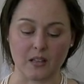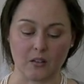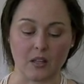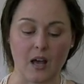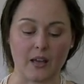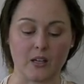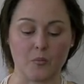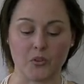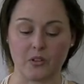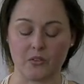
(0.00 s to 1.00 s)
now lie in
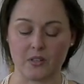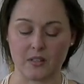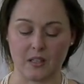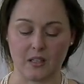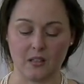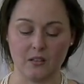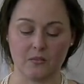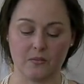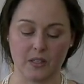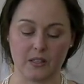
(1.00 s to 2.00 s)
almost every city,
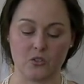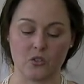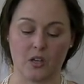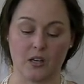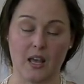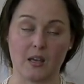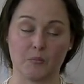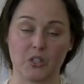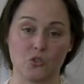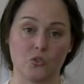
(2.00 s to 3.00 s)
village, and
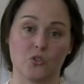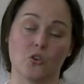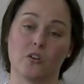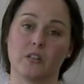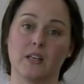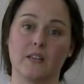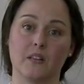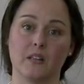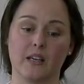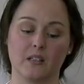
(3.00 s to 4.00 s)
hamlet churchyard in
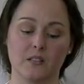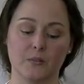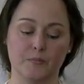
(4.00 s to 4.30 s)
the land.